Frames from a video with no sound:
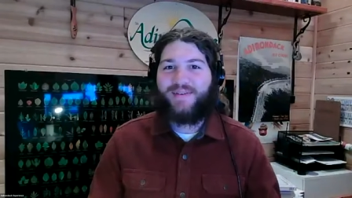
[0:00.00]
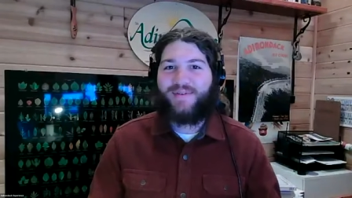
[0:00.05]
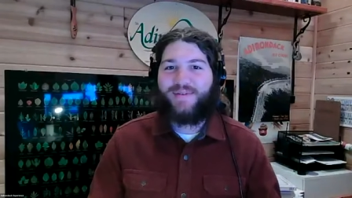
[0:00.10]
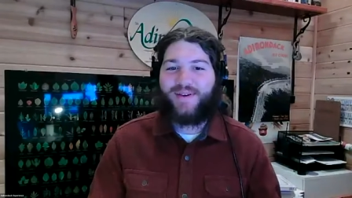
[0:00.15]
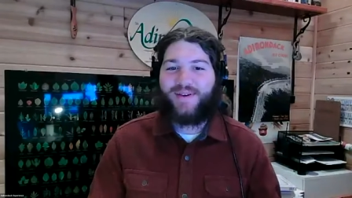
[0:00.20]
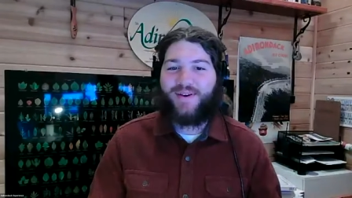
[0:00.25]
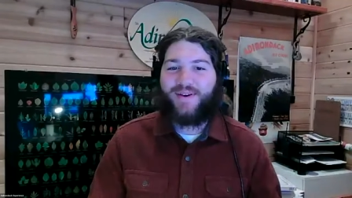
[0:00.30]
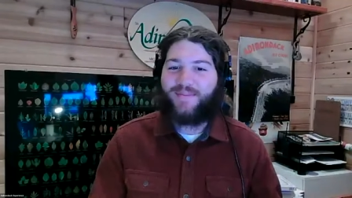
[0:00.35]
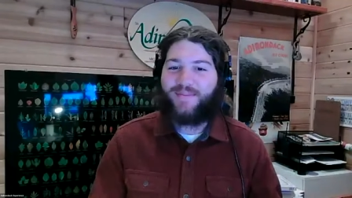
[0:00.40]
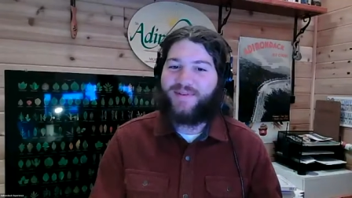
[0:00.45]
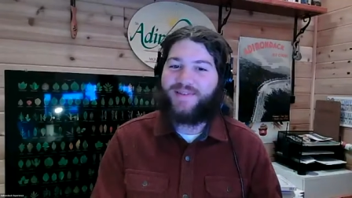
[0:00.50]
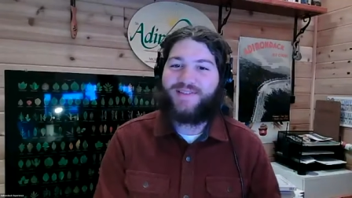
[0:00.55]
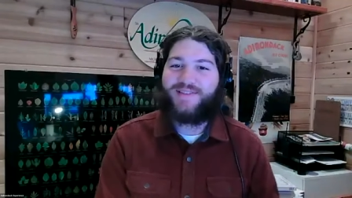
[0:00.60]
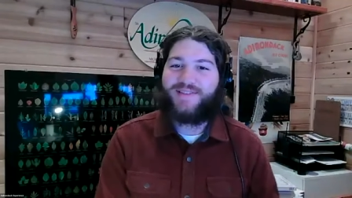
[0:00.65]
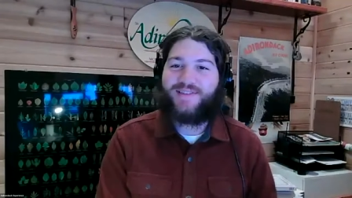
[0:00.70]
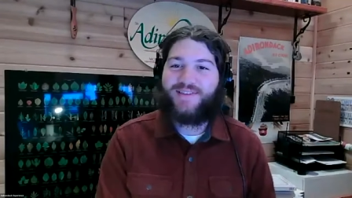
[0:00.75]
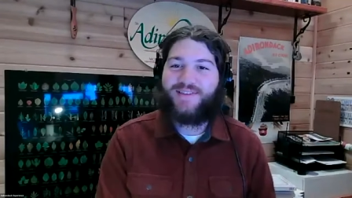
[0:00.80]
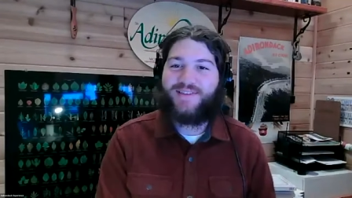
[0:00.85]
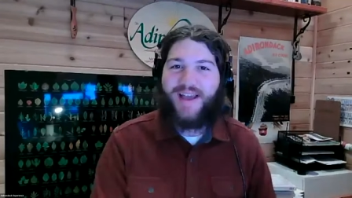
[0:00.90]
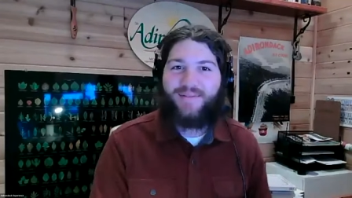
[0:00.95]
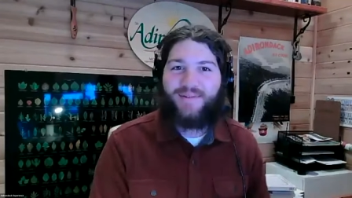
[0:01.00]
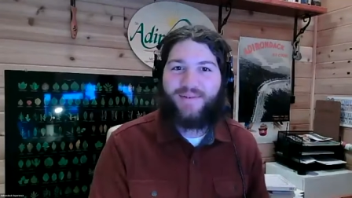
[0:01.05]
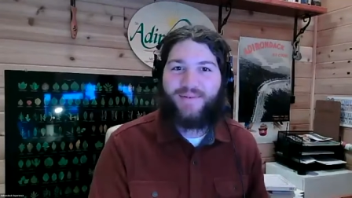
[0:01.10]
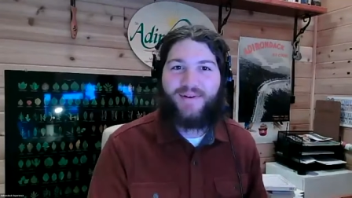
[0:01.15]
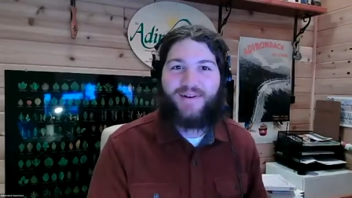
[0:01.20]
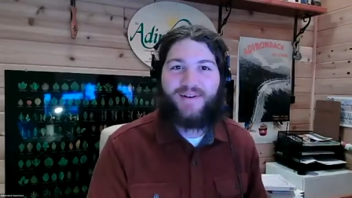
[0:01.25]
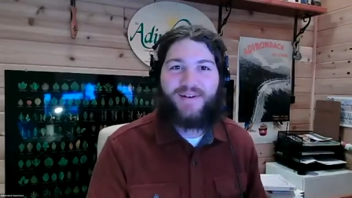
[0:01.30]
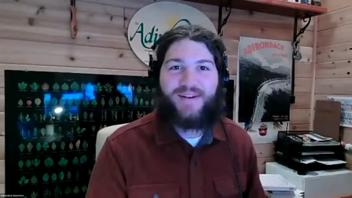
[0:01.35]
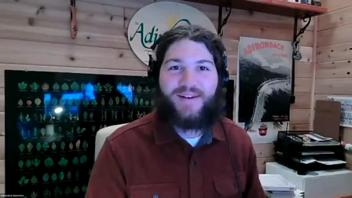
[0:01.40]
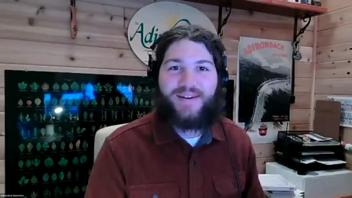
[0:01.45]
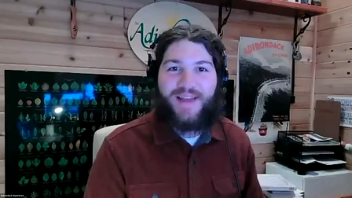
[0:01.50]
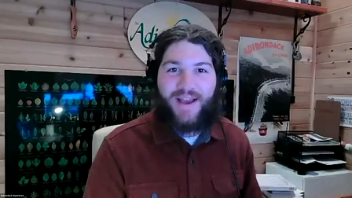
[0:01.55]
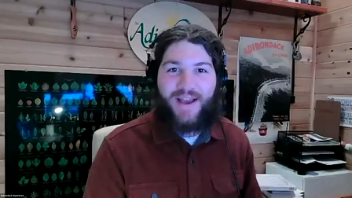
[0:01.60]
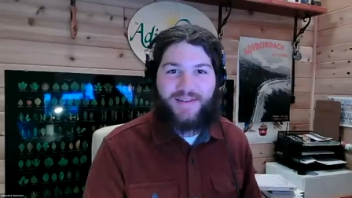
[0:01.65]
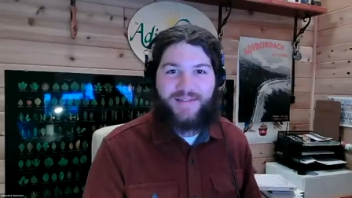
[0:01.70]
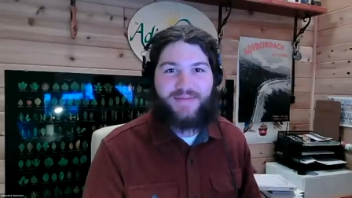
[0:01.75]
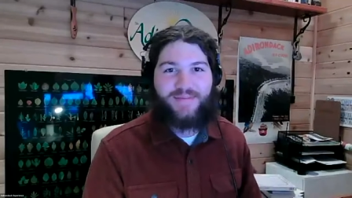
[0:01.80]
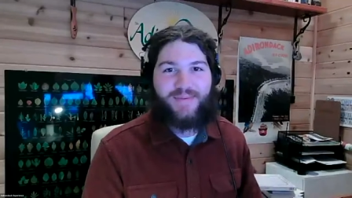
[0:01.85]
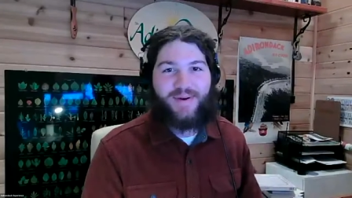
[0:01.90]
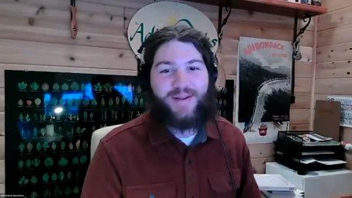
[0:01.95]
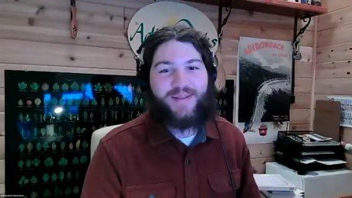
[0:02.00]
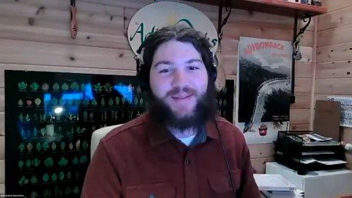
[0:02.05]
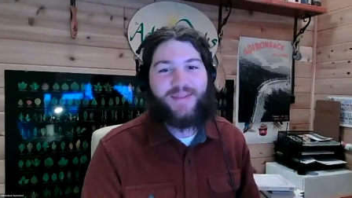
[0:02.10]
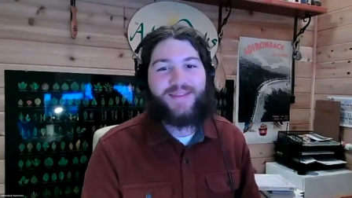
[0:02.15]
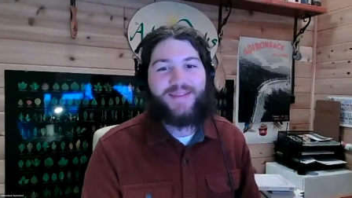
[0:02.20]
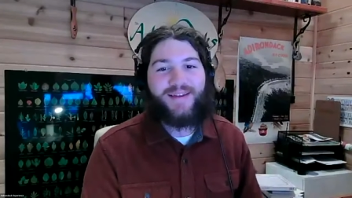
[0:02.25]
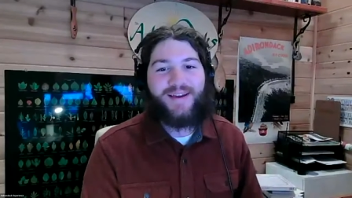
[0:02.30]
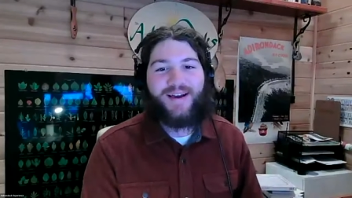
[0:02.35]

we hope to see everyone next month.